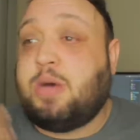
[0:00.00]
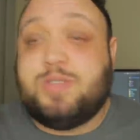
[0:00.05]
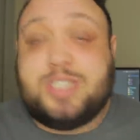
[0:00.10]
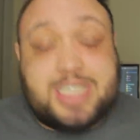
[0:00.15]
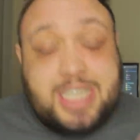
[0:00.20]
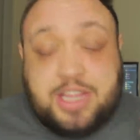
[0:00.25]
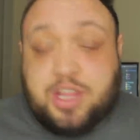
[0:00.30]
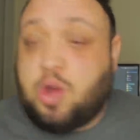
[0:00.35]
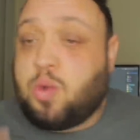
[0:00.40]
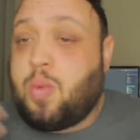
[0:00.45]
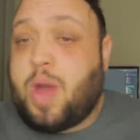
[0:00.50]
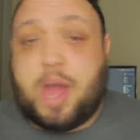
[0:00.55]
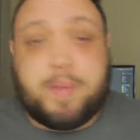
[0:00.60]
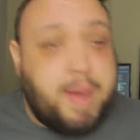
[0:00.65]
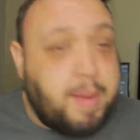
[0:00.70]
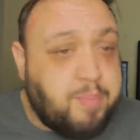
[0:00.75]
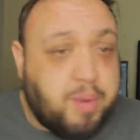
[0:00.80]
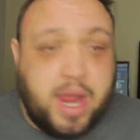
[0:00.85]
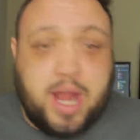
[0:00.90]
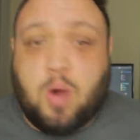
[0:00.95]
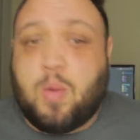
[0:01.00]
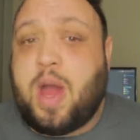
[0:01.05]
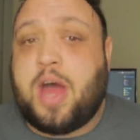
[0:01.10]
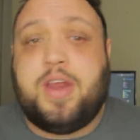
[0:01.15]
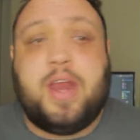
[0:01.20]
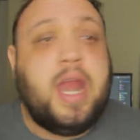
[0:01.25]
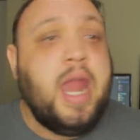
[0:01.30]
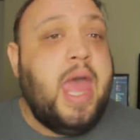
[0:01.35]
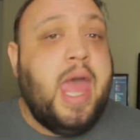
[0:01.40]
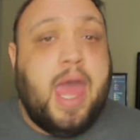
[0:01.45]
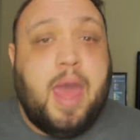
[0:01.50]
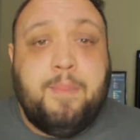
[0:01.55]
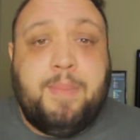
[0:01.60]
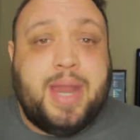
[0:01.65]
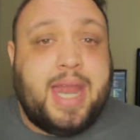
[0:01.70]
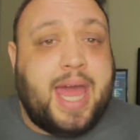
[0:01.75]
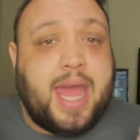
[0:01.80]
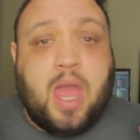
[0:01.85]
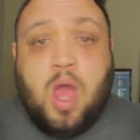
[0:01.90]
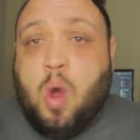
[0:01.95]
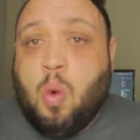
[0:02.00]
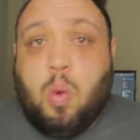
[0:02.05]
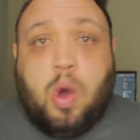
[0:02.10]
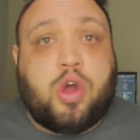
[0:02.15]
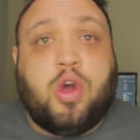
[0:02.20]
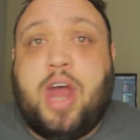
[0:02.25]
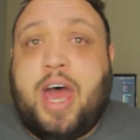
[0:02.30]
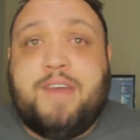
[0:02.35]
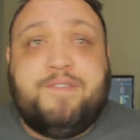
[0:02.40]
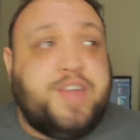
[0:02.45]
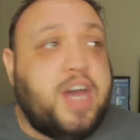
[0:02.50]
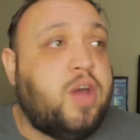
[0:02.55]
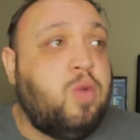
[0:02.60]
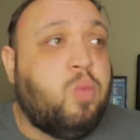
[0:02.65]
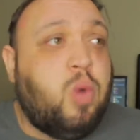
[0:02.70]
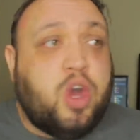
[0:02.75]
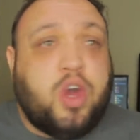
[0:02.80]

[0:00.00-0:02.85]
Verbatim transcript: I would sit there and rack my brain around it and be like, what could I have done?